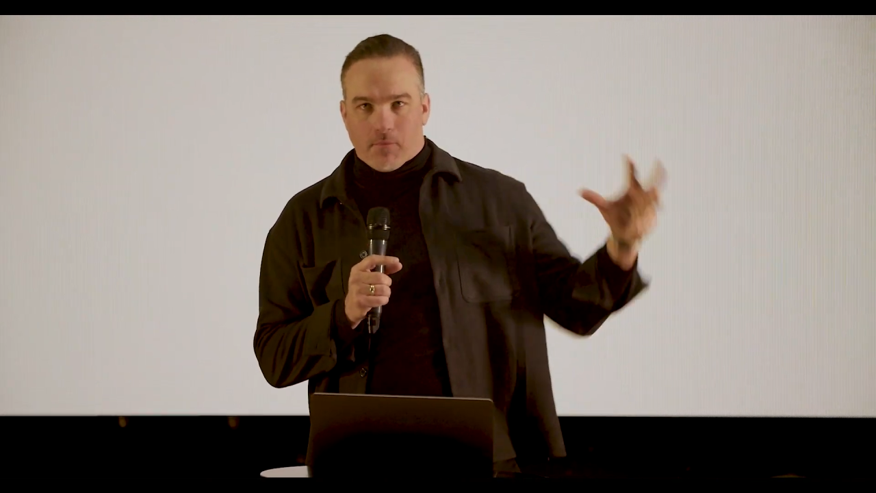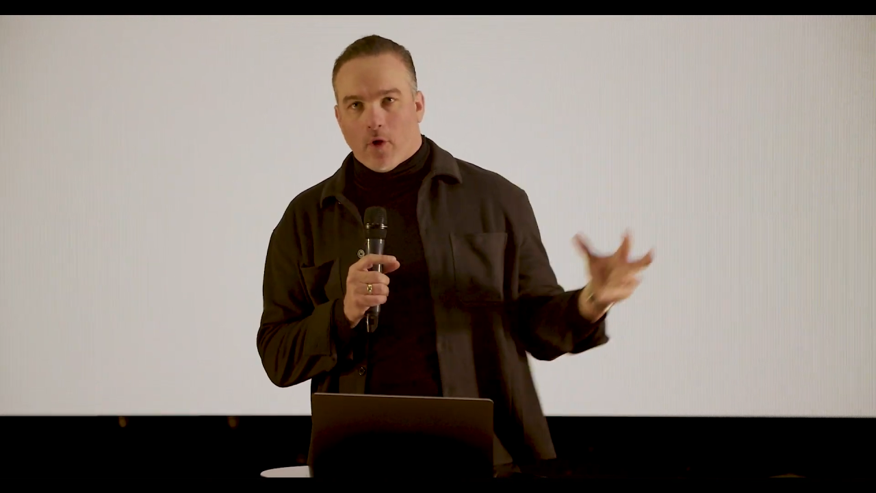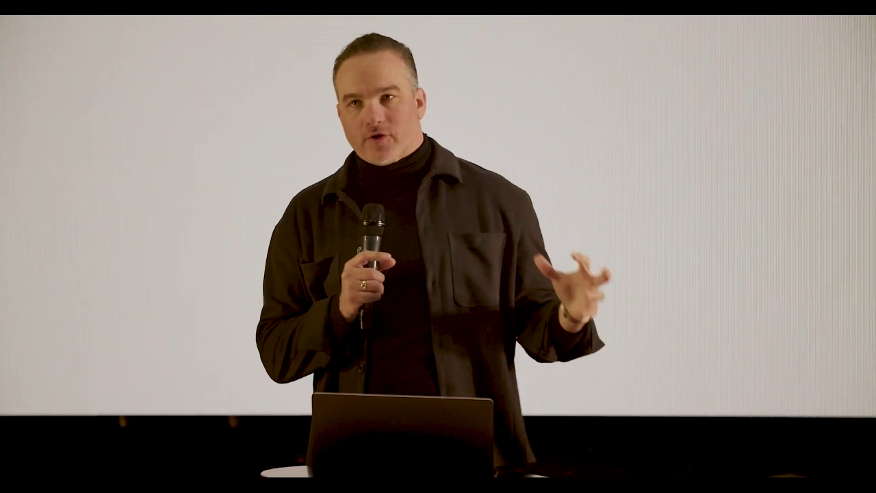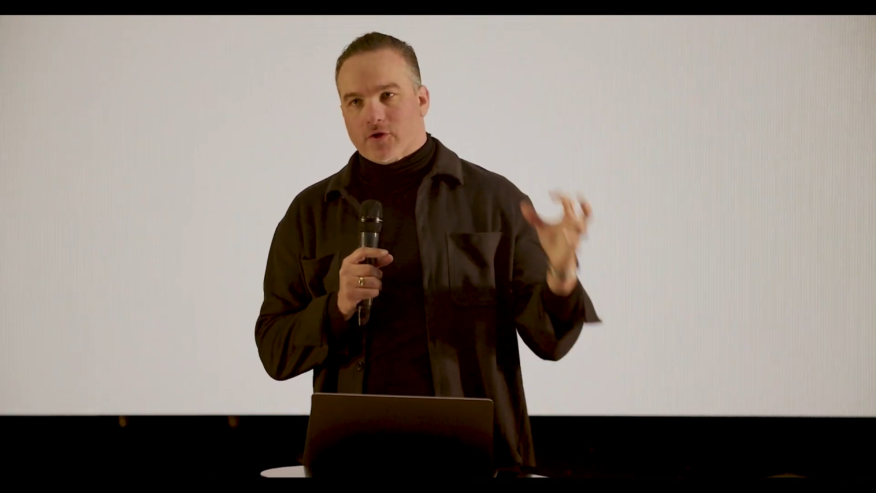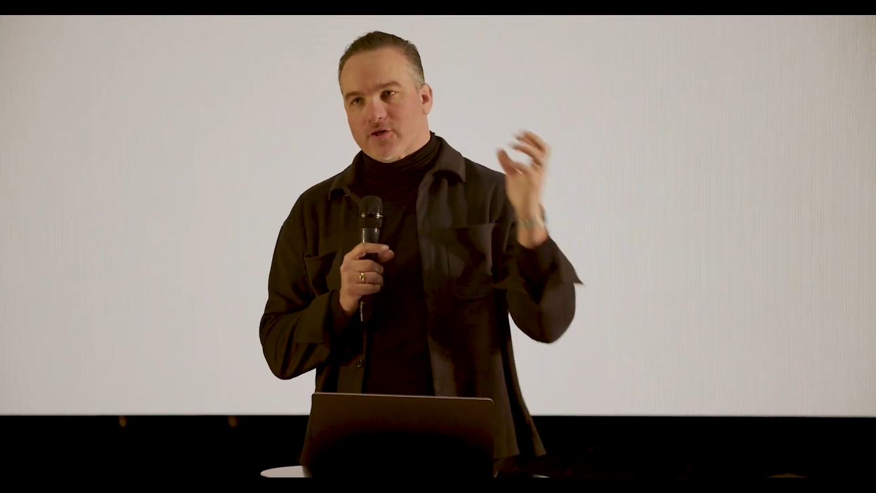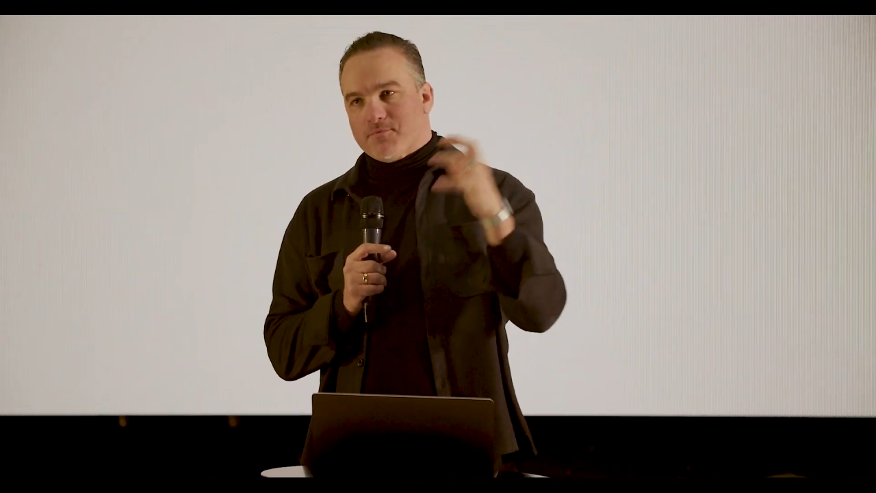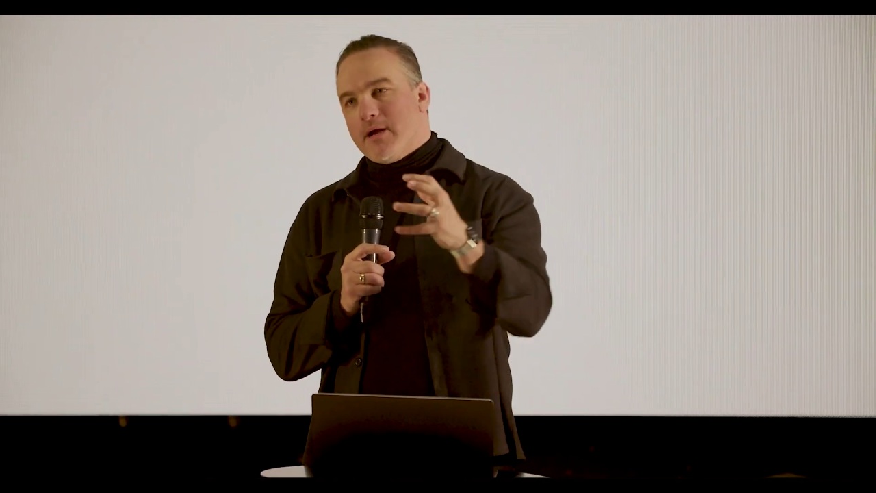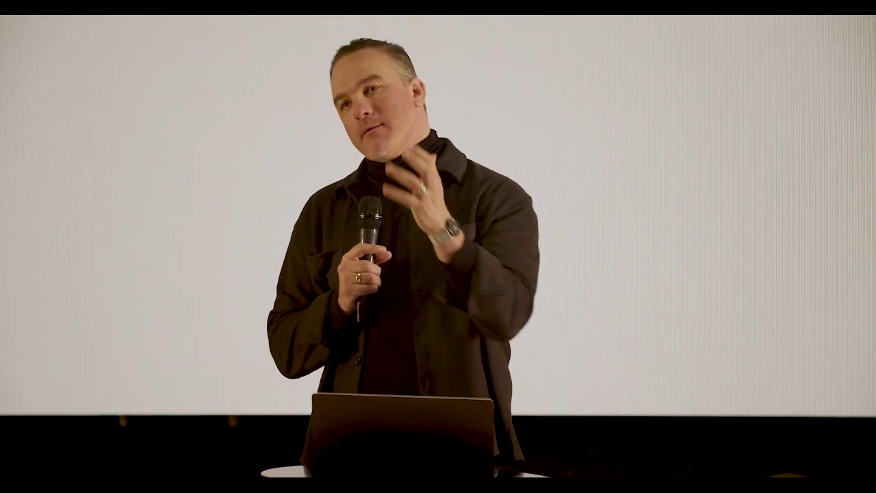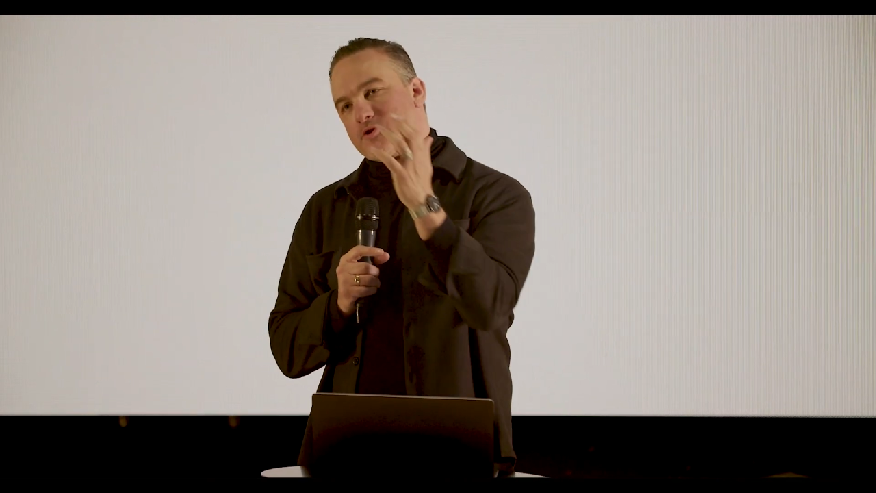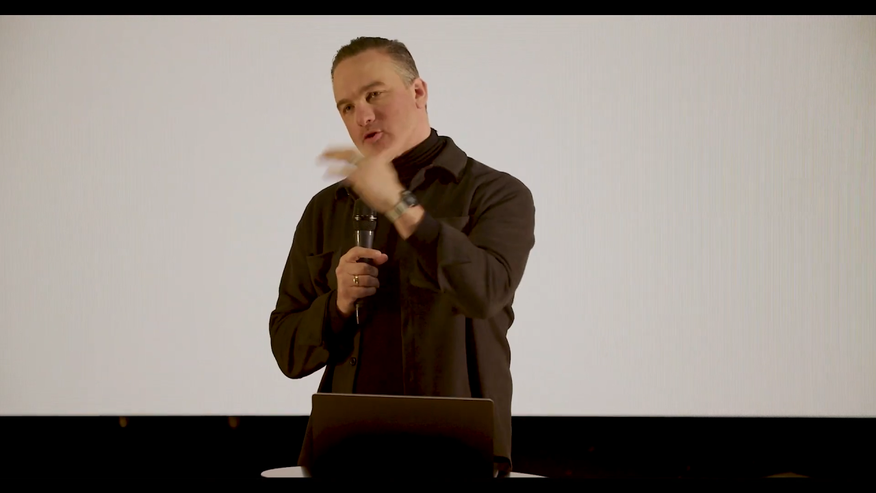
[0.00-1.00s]
small church,
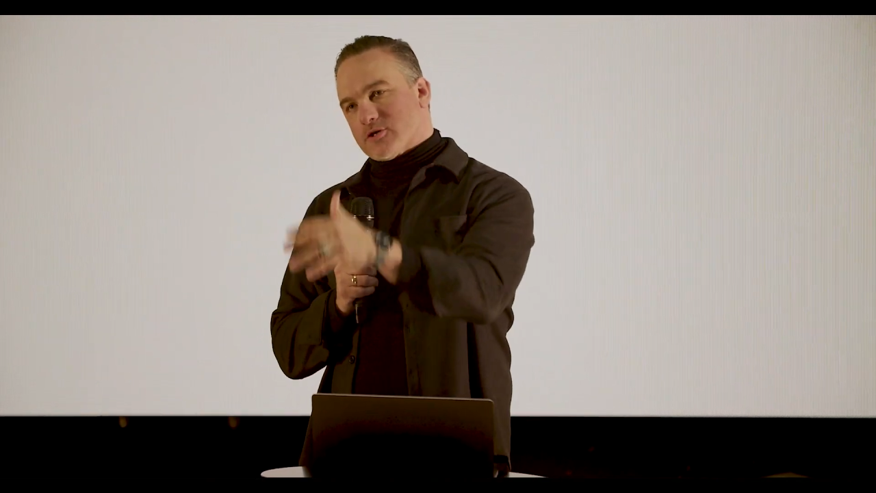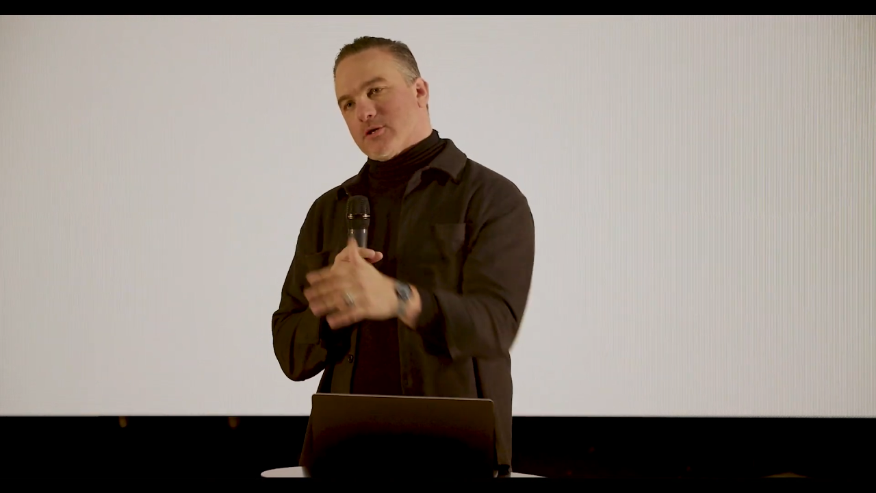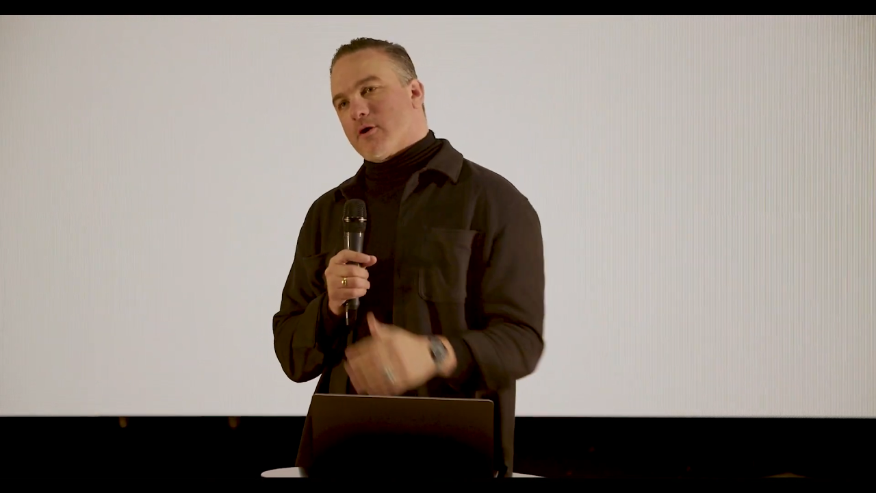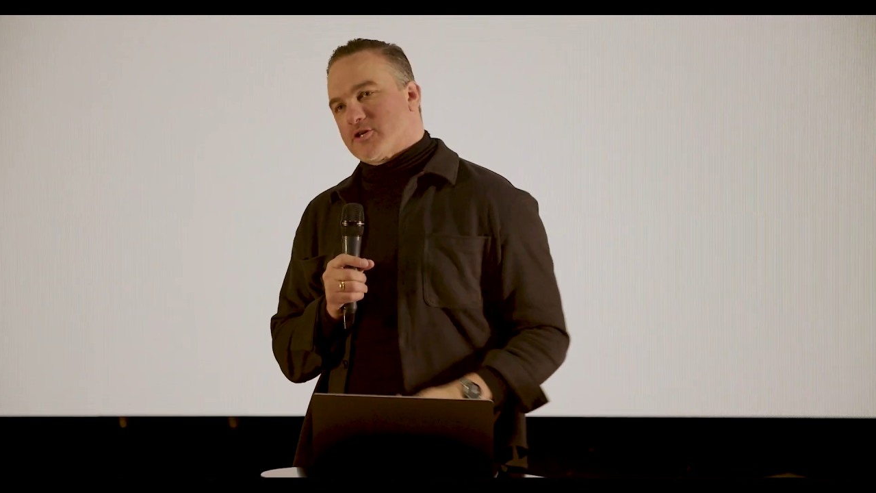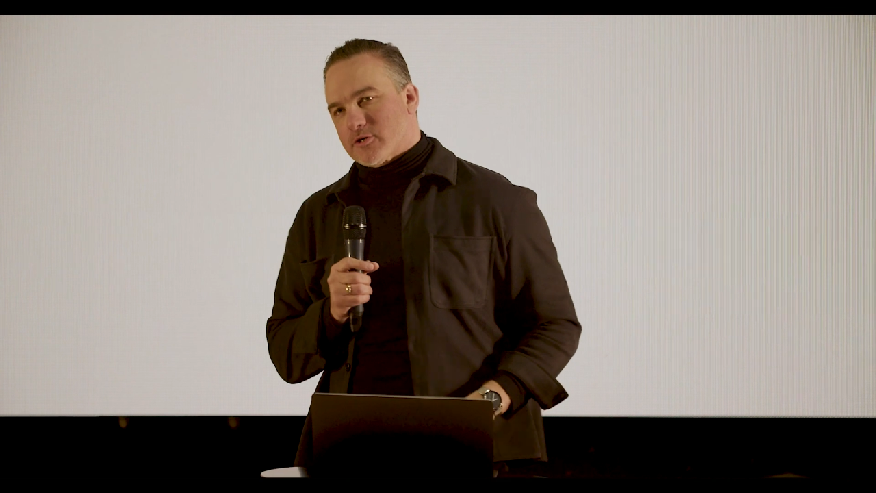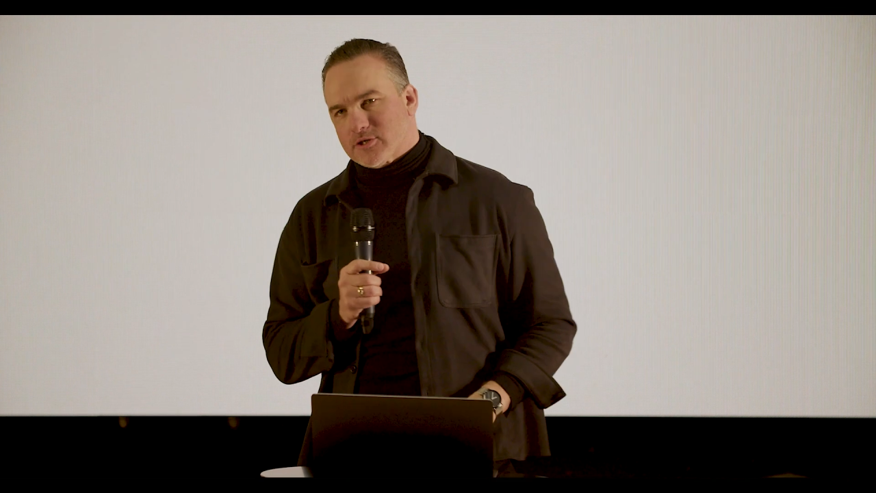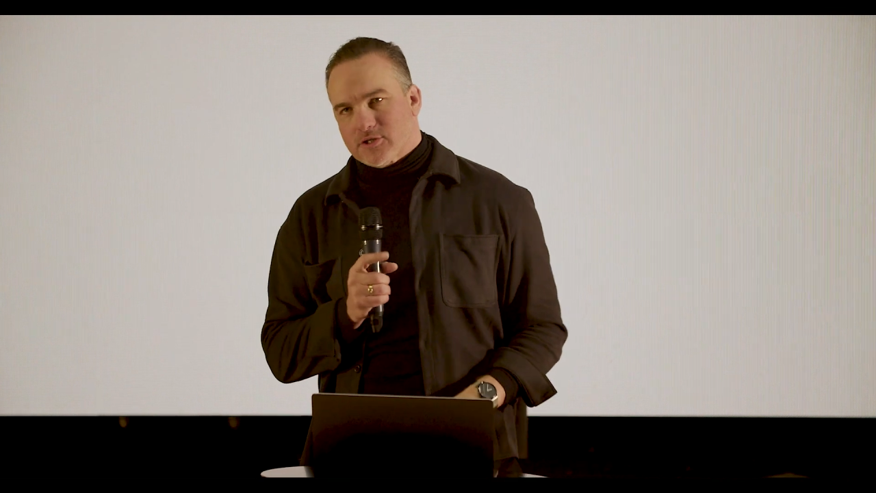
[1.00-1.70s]
medium church, large church.